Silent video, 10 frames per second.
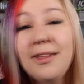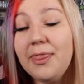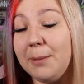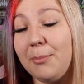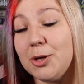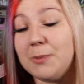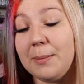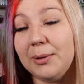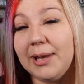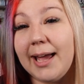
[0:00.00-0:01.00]
that most
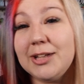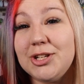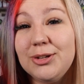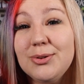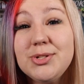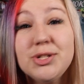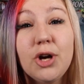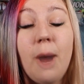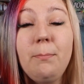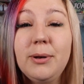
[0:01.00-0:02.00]
people like to use to
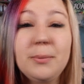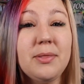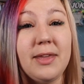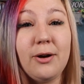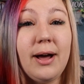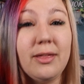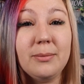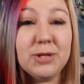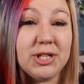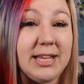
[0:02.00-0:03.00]
complement their other
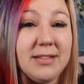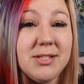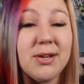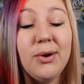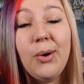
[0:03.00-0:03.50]
machines